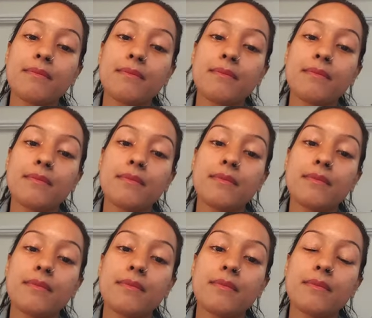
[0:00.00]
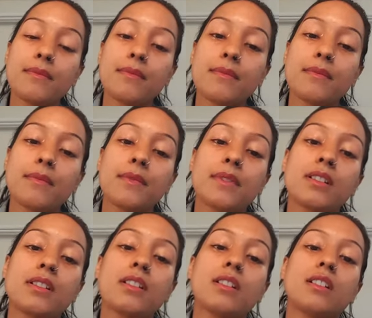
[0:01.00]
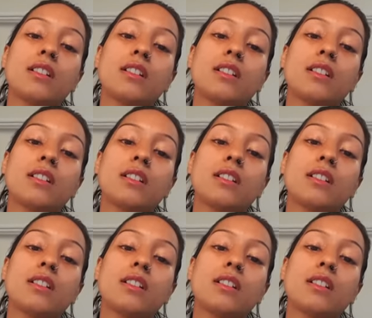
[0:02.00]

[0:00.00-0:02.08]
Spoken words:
(no one is talking)